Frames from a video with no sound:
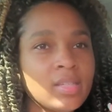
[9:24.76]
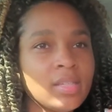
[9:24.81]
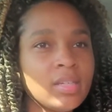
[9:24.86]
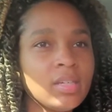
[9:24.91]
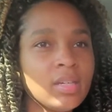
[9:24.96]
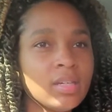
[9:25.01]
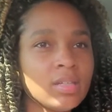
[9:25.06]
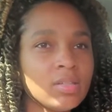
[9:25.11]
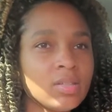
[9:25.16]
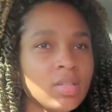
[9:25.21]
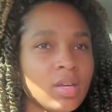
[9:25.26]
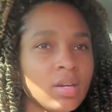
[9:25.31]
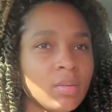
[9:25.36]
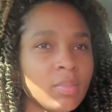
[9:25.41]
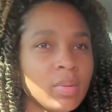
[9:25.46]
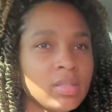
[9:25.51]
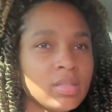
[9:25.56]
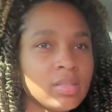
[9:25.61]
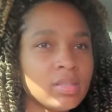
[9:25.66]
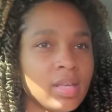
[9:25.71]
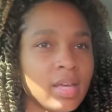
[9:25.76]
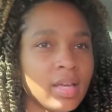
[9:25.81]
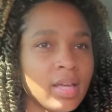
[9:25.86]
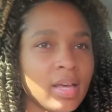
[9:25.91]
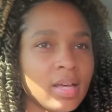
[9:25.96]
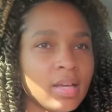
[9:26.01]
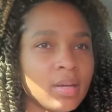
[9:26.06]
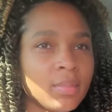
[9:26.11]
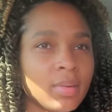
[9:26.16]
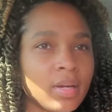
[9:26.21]
See, look. See all the pieces that
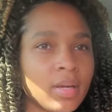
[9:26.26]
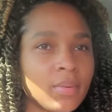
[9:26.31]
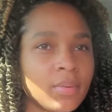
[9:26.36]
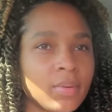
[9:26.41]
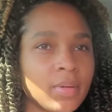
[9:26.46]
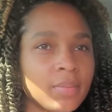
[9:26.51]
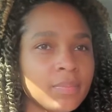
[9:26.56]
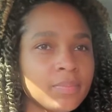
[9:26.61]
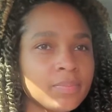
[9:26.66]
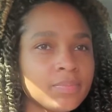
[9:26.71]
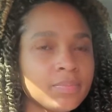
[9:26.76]
guy coming out with.